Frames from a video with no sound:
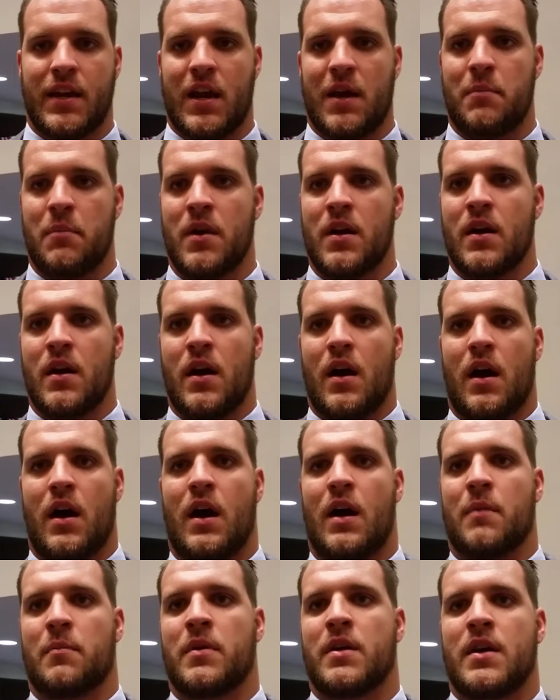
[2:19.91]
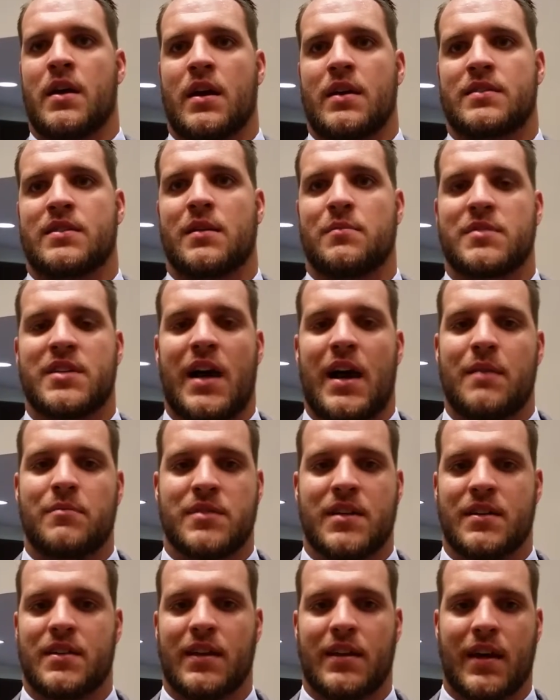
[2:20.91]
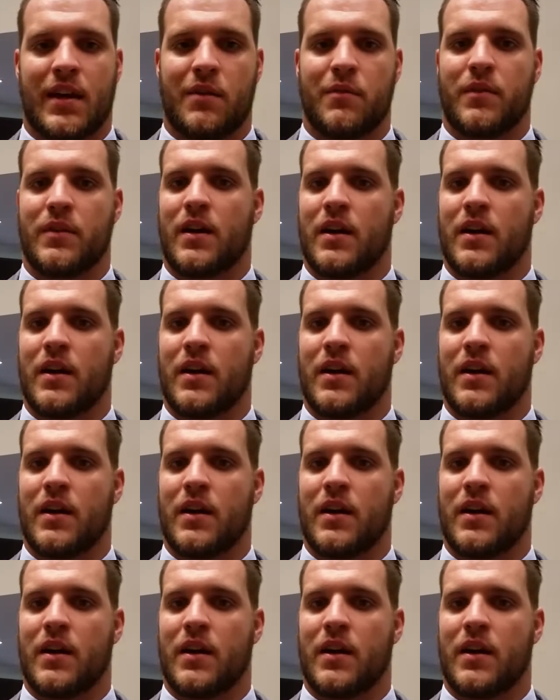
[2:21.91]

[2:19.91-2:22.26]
up. Sometimes I think I